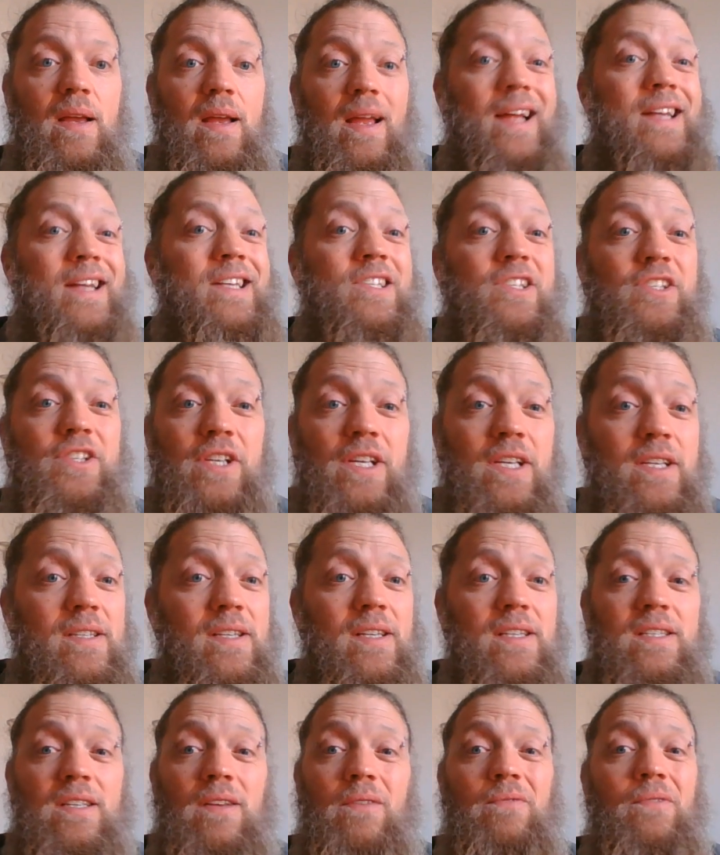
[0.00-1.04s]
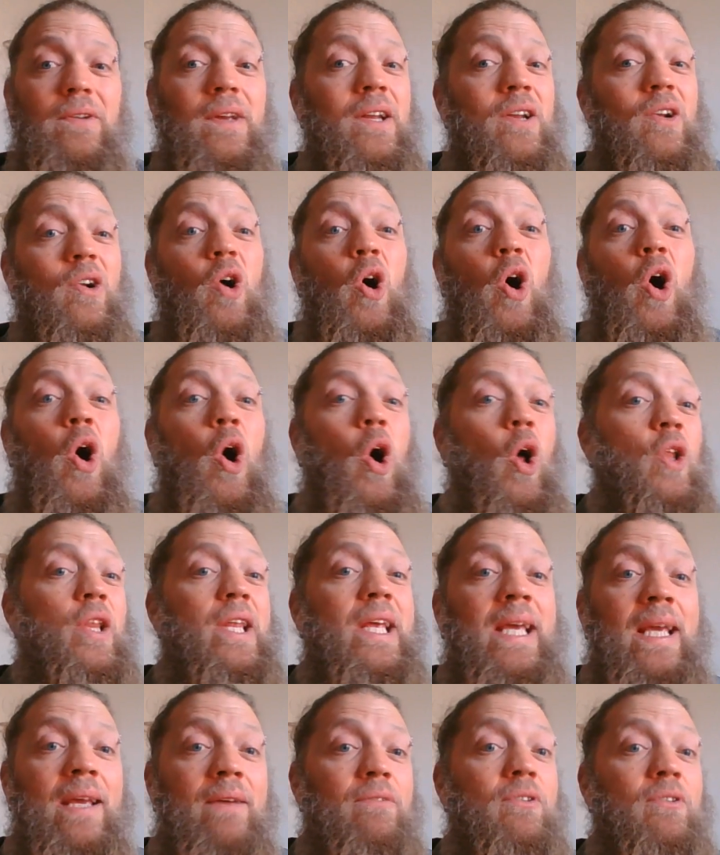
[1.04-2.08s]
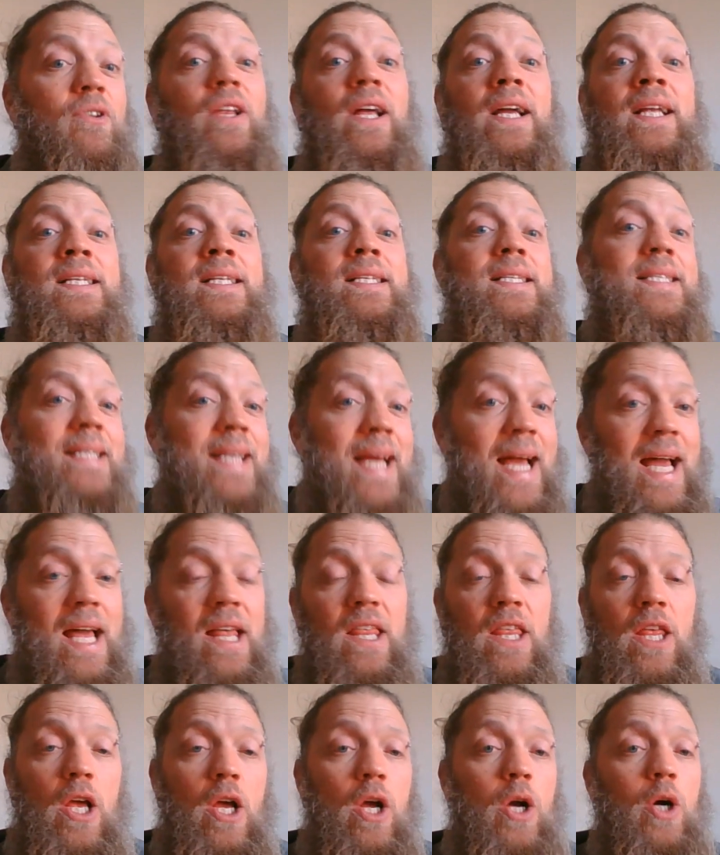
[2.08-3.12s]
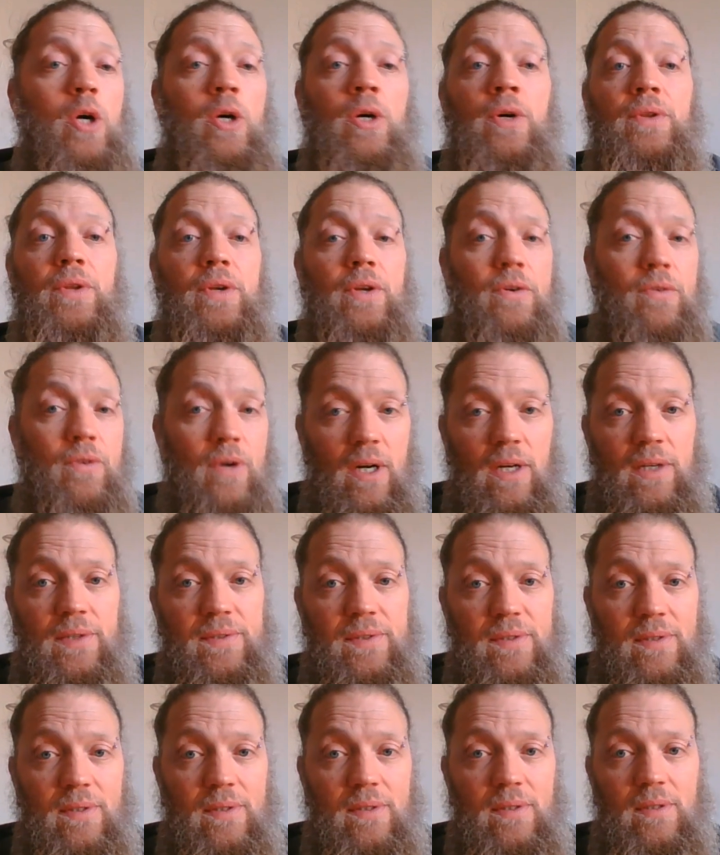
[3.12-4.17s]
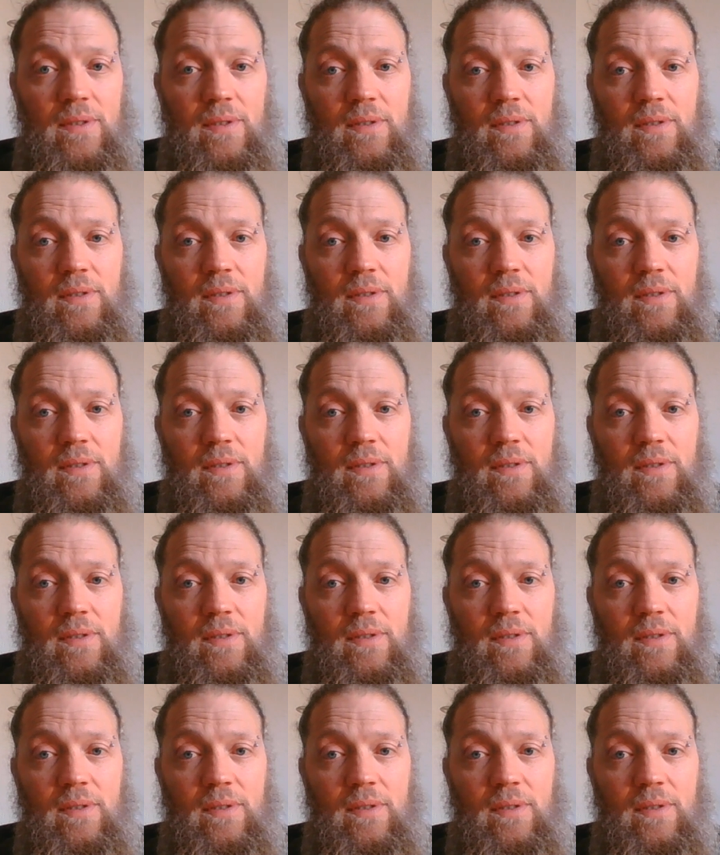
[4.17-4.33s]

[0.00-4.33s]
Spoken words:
And Jesus defeated all evil and death on the cross.